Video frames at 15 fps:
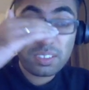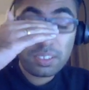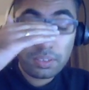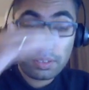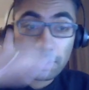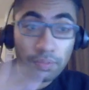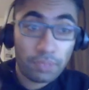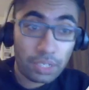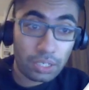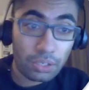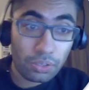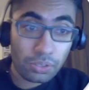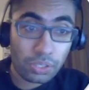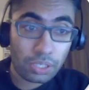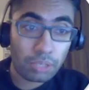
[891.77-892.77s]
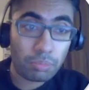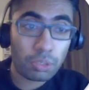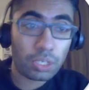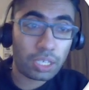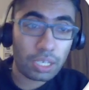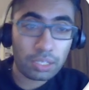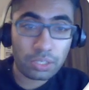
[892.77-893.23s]
the videos to
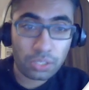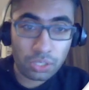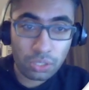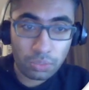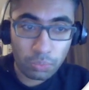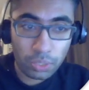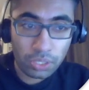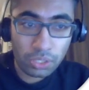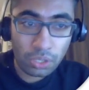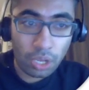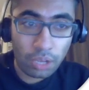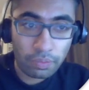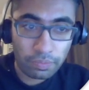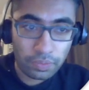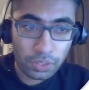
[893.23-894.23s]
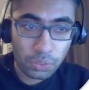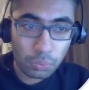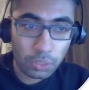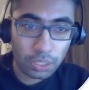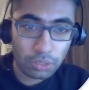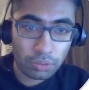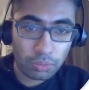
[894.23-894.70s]
communicate with staff as
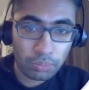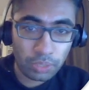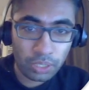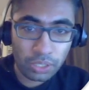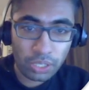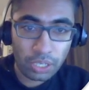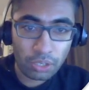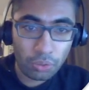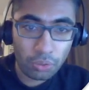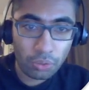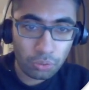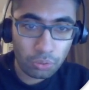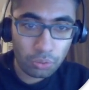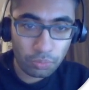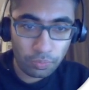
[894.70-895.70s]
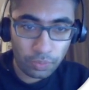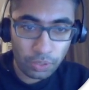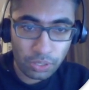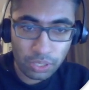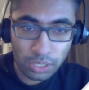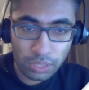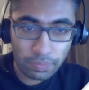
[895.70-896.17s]
well, because I go through, for
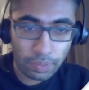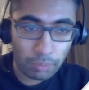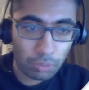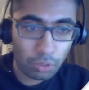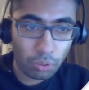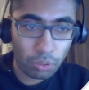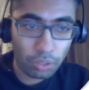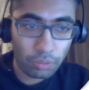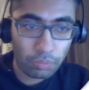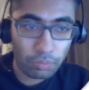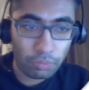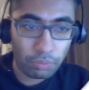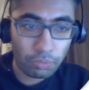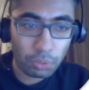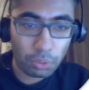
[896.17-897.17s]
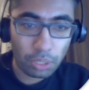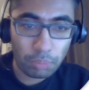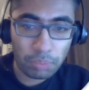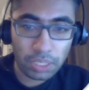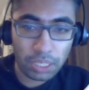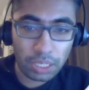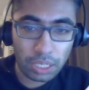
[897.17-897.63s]
instance, if I'm reviewing a
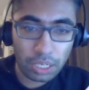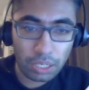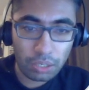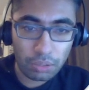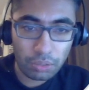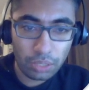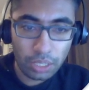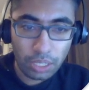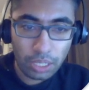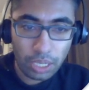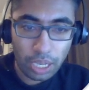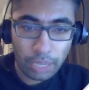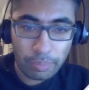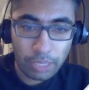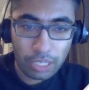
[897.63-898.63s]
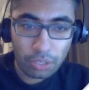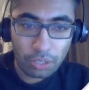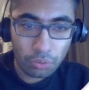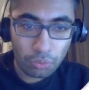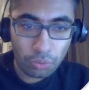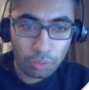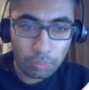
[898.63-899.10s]
P&L, I may go
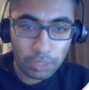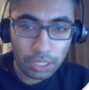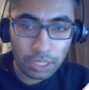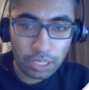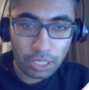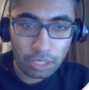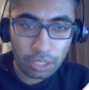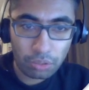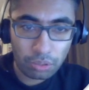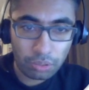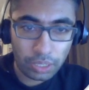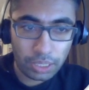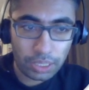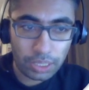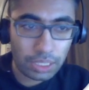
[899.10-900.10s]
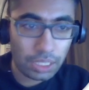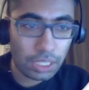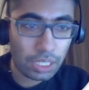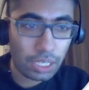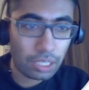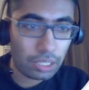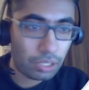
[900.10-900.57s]
through the P&L, look at the
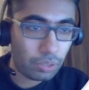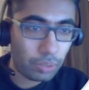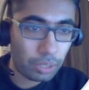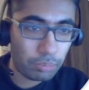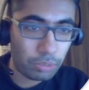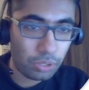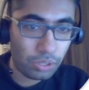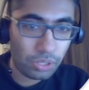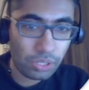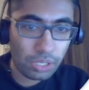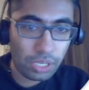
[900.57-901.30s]
detail in QuickBooks,